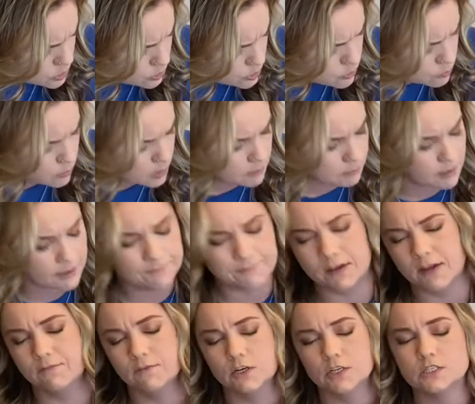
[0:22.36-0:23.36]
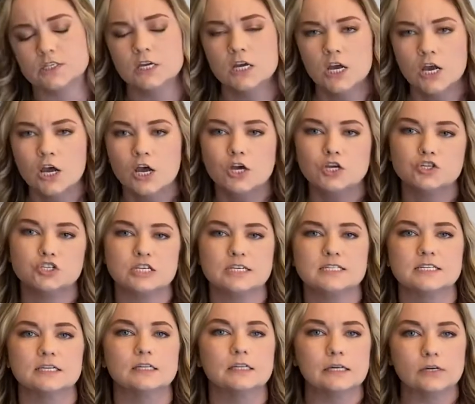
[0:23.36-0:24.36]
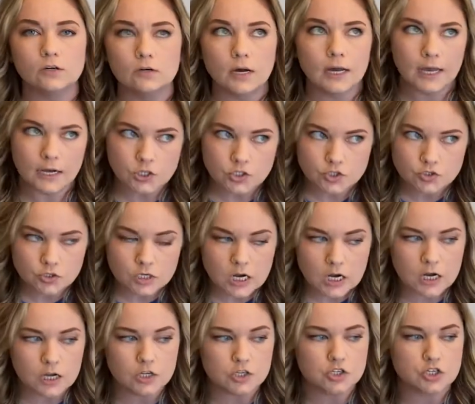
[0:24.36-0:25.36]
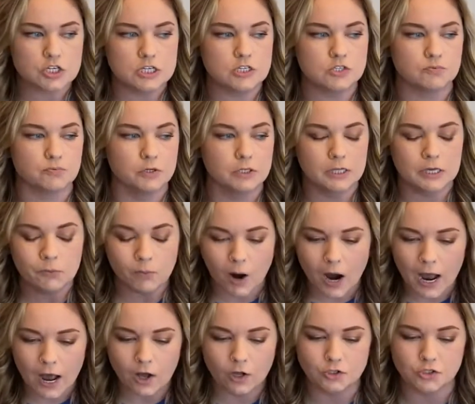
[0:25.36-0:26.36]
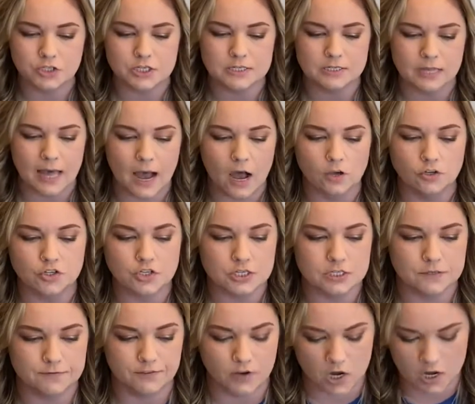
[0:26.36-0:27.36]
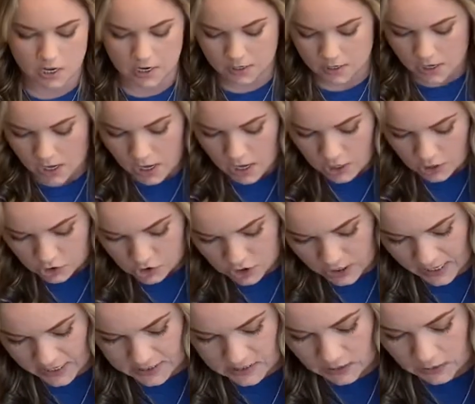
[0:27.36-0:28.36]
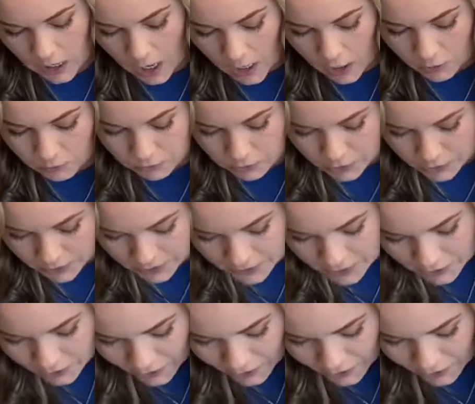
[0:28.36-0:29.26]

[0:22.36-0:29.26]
is one of my favorites. She's a little extra, she's really wild, she's loud, she's fun. She has a lot of really good